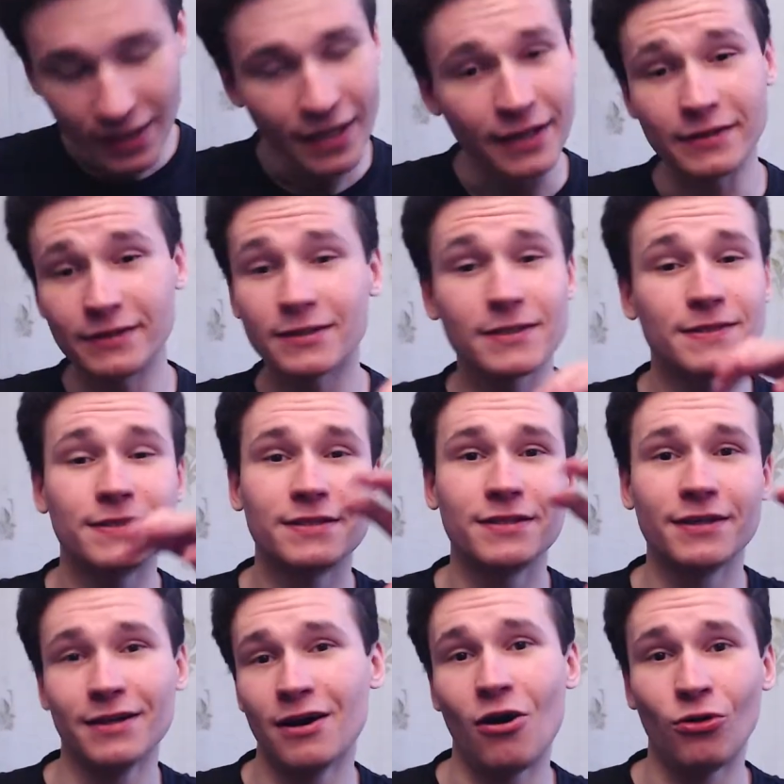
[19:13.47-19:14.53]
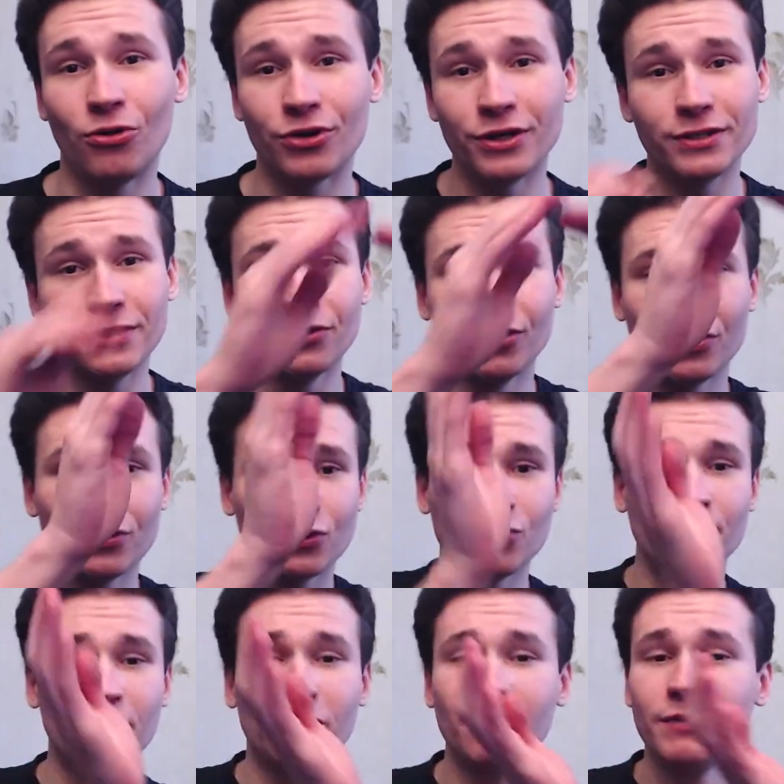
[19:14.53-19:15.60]
it is uh, already not
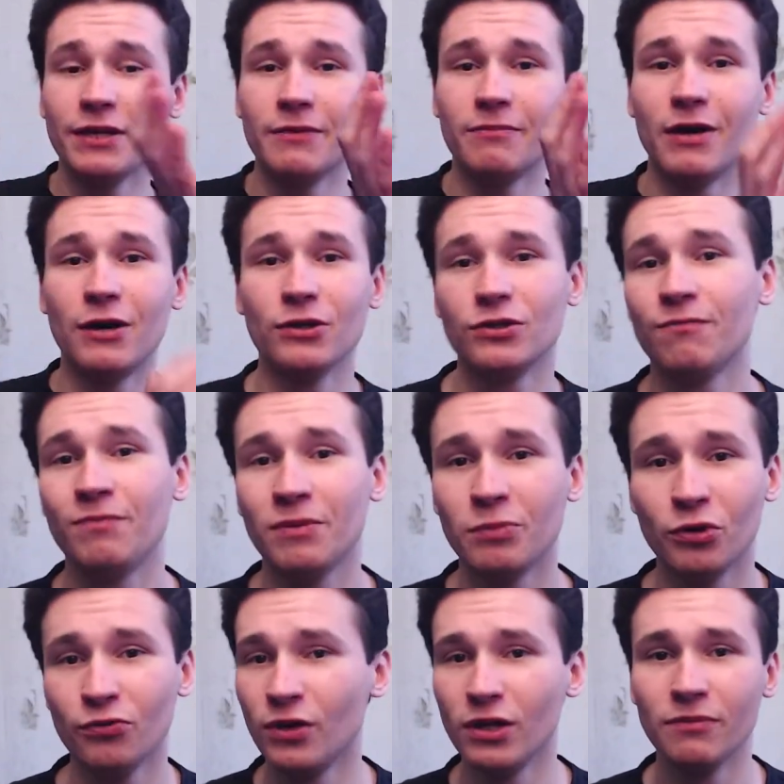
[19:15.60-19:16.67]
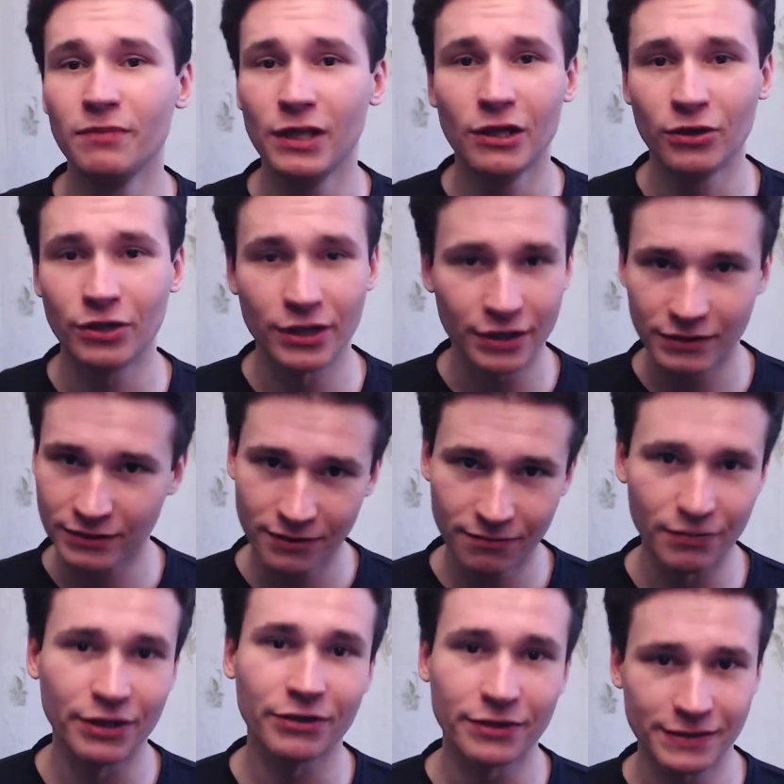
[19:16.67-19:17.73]
super big amount of people will be learning it
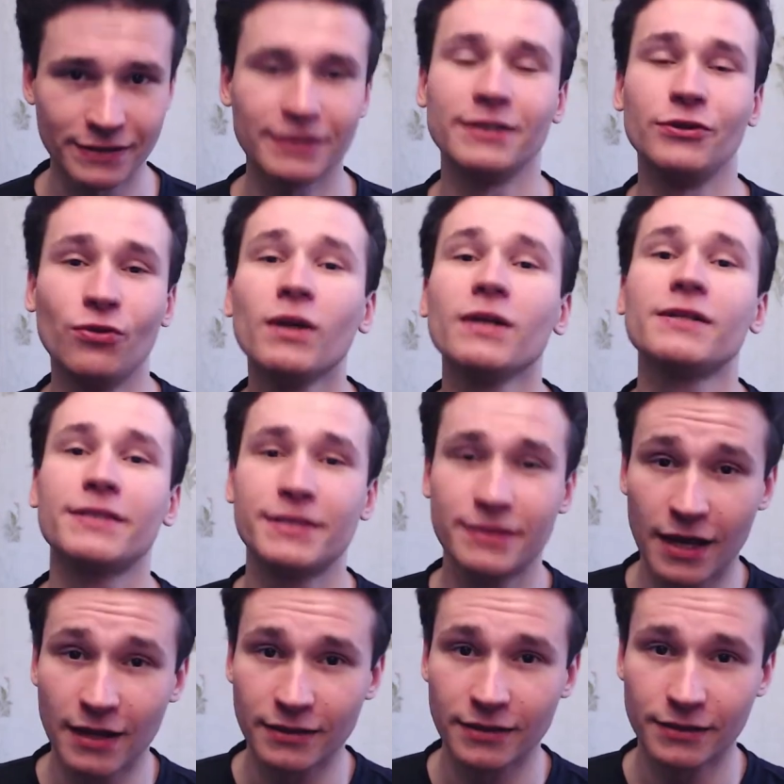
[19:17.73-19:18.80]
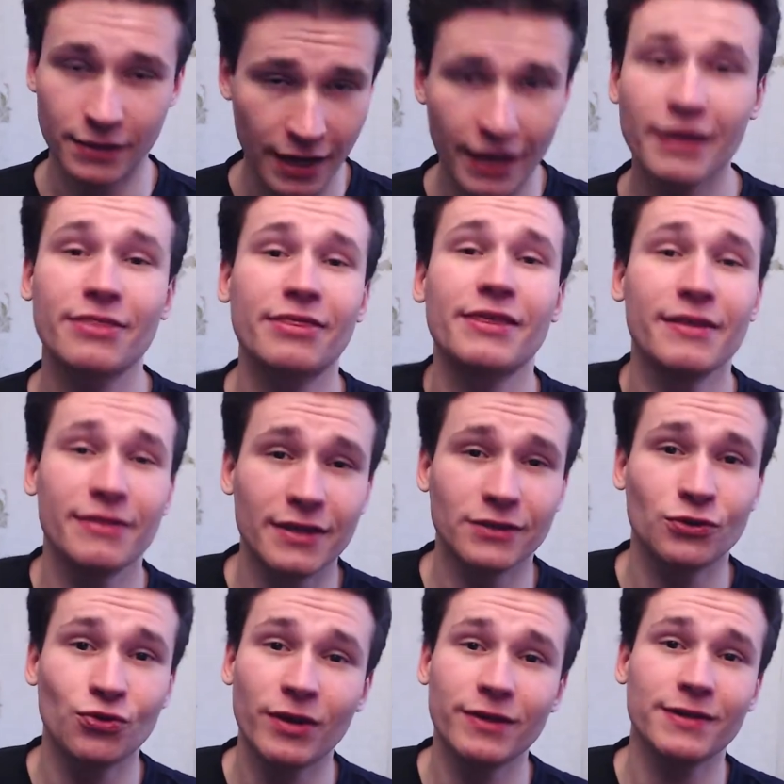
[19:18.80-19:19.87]
because you understand it i think
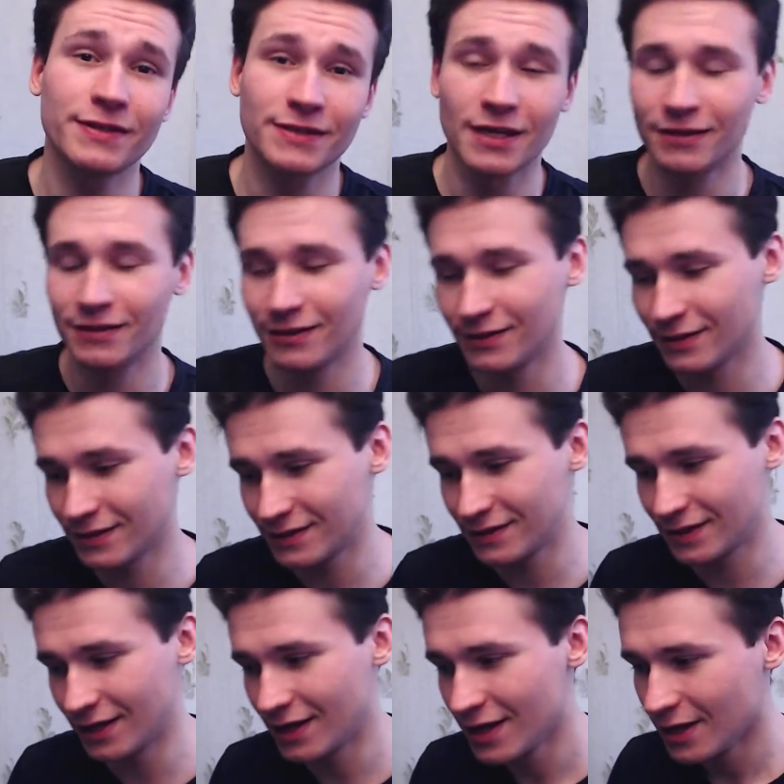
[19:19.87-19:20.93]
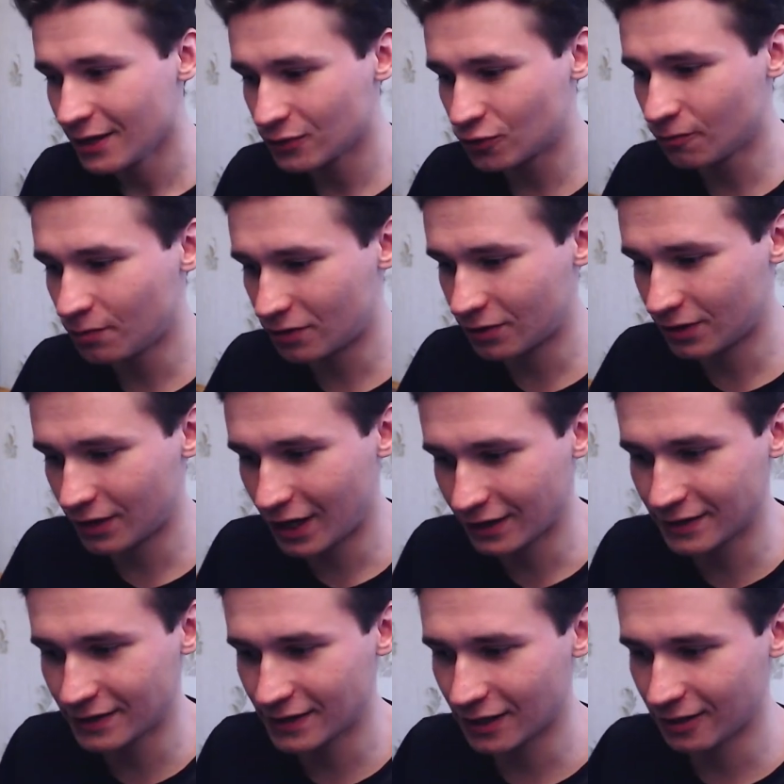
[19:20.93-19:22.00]
that you understand it is uh, super uh,
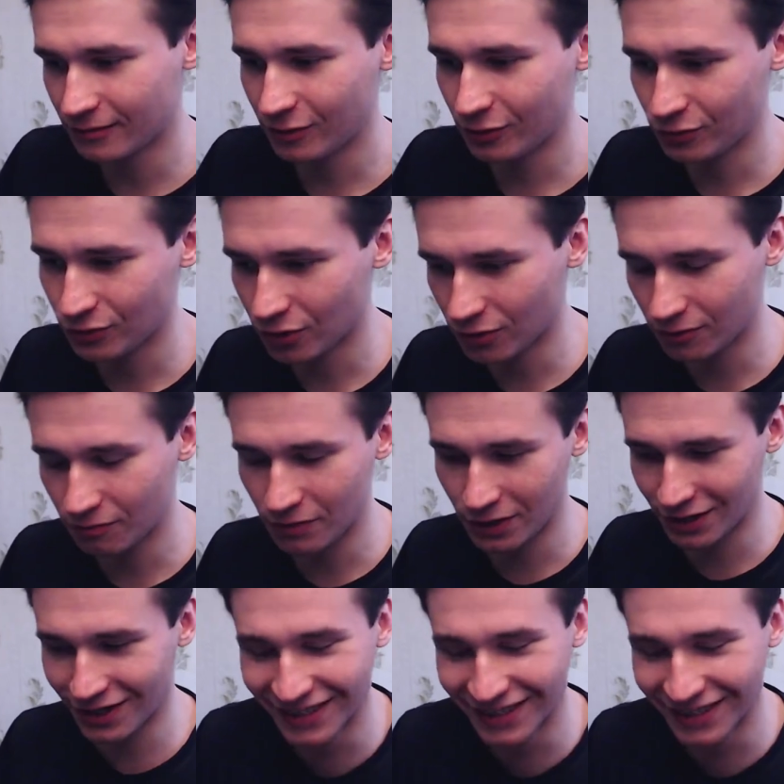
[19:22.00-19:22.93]
understandable talk because